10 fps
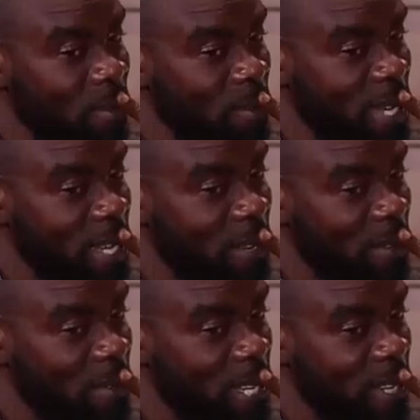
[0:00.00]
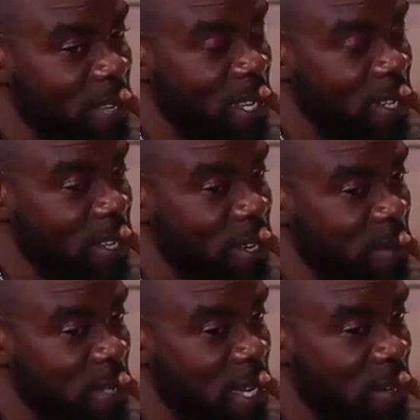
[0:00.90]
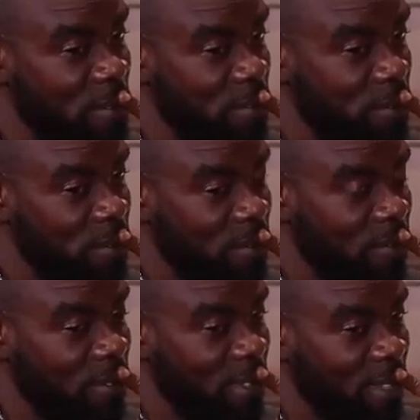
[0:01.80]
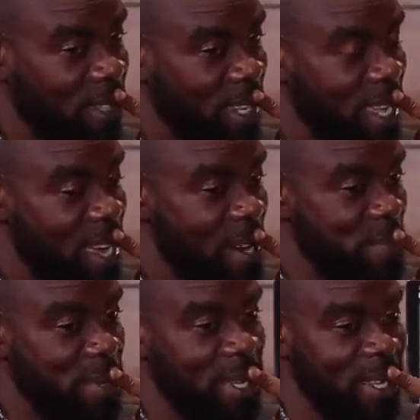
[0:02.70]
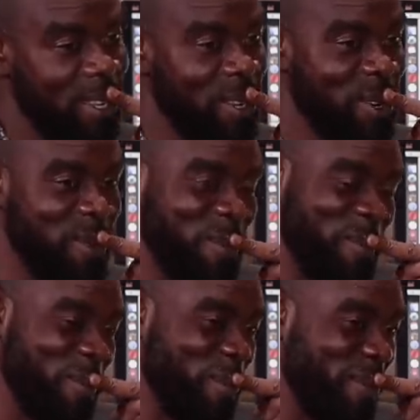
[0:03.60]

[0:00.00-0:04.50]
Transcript: with with in terms of ARP, you know,